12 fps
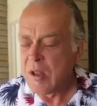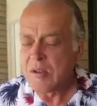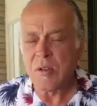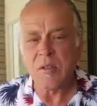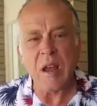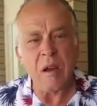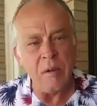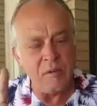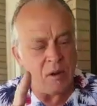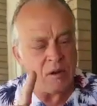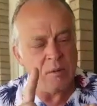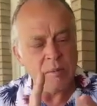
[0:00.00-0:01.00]
So now
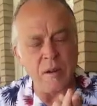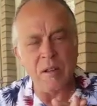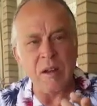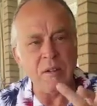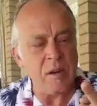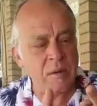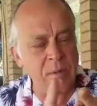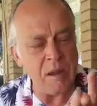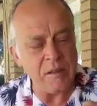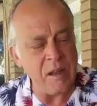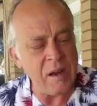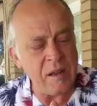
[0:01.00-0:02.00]
we've talked about electric,
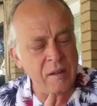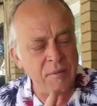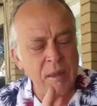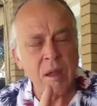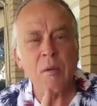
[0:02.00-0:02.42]
magnetic,